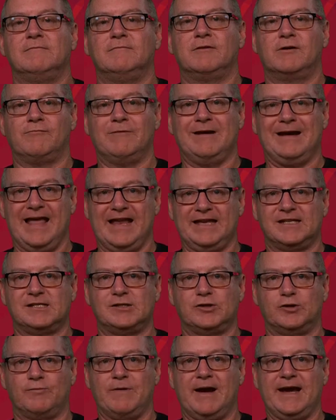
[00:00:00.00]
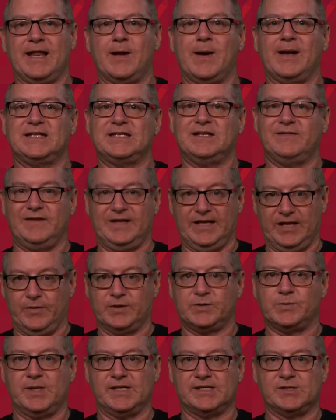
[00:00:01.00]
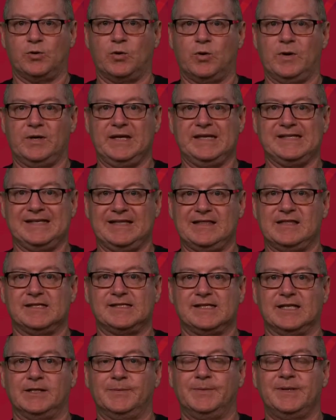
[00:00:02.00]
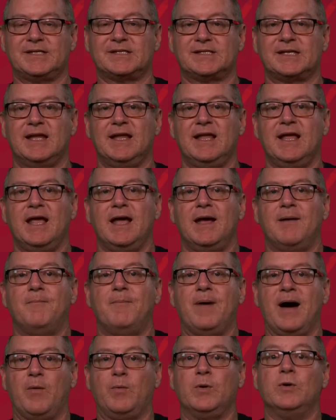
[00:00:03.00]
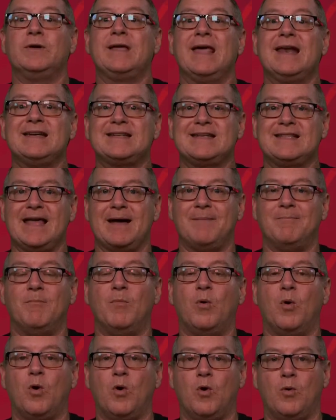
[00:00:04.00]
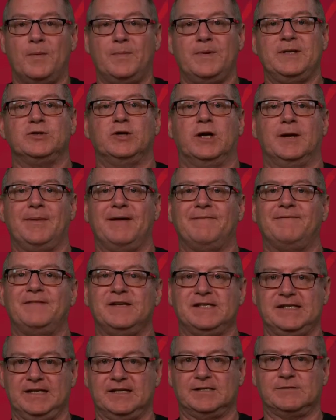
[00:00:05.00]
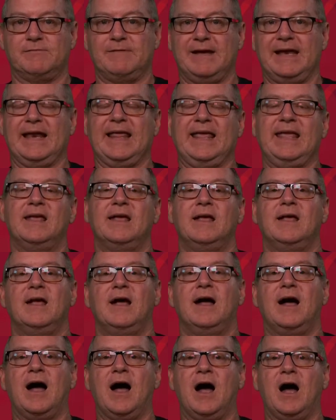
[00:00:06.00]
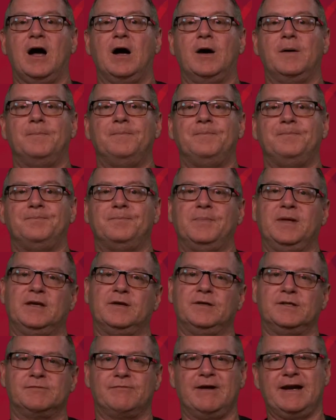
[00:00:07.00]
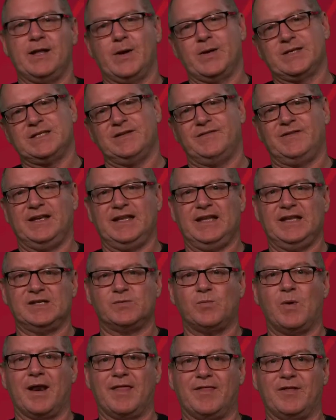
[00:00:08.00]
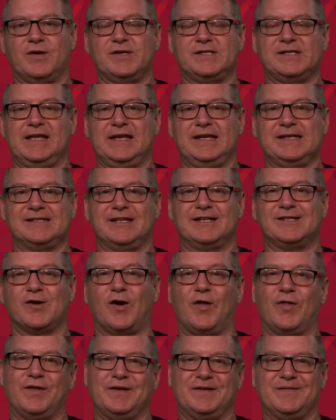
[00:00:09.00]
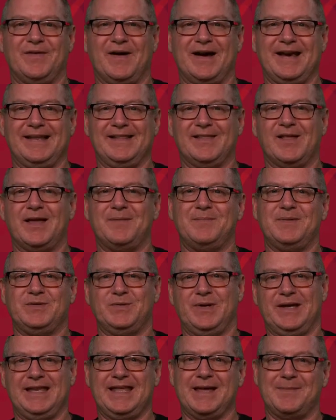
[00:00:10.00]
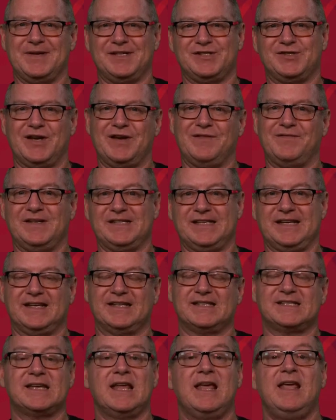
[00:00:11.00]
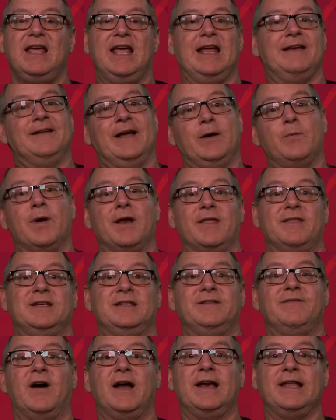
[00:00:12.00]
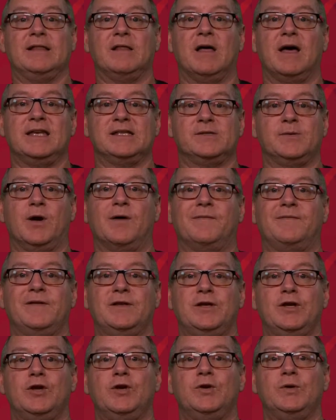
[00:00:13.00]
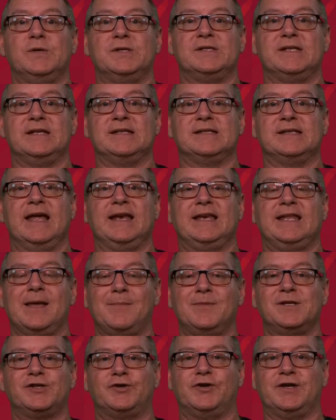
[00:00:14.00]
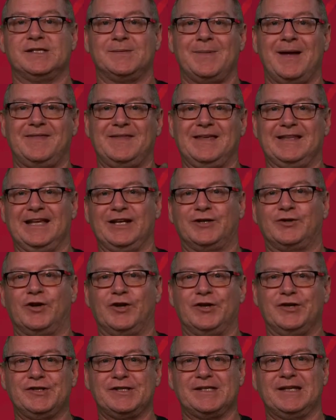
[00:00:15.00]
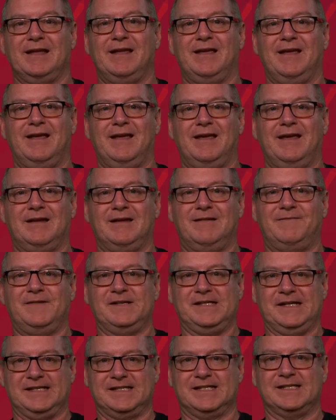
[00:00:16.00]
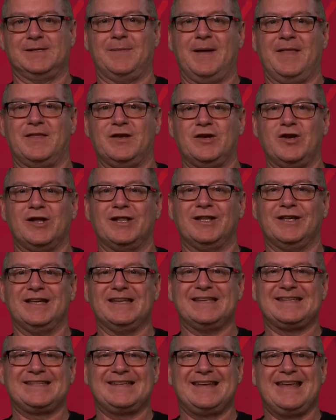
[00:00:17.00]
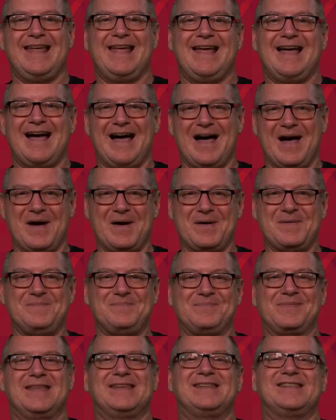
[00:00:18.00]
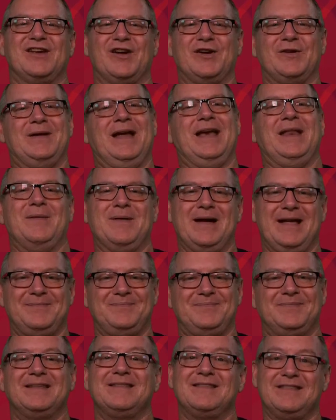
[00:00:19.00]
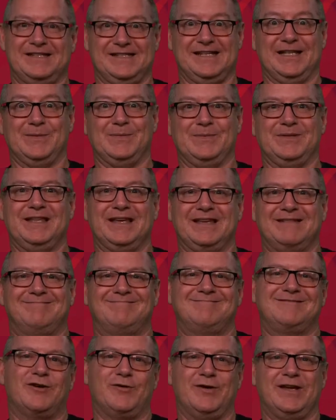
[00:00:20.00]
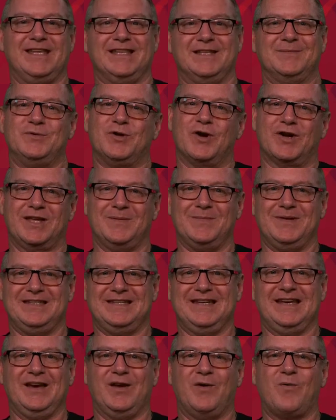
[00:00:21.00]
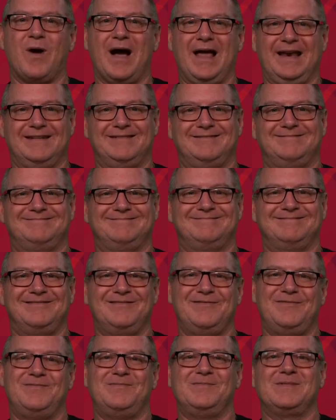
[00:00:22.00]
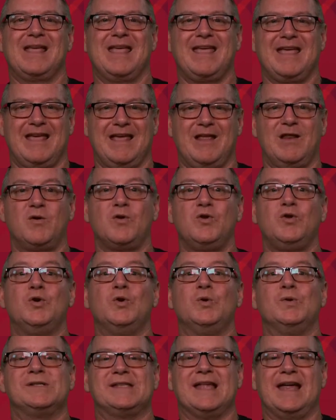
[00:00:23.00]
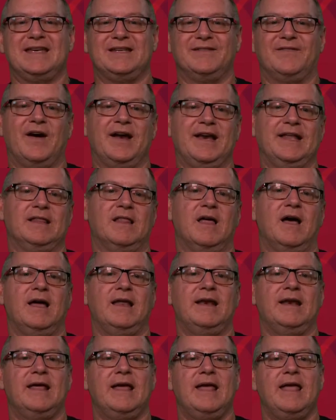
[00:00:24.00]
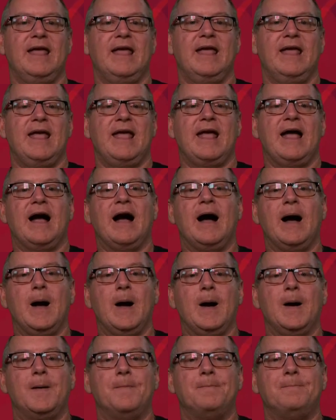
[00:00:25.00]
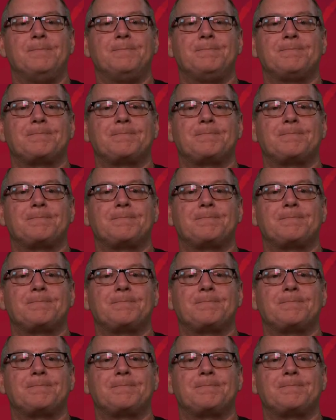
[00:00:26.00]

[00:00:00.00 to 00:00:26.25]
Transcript: relates to radioactivity, which we saw is in the syllabus. But we'll get into that more when we talk about physics, really, because radioactivity is one of those things that's on the dividing line between chemistry and physics. In fact, one of the dividing lines we often use is that chemistry is about the electrons, physics is about the nucleus. So anyway, the curriculum document didn't quite use that dividing line.